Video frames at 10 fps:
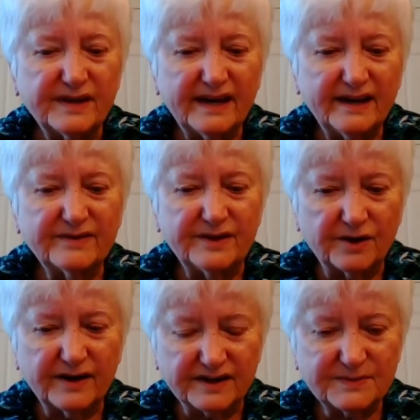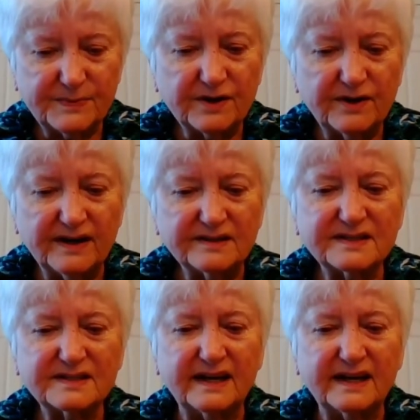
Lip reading: they had their experience.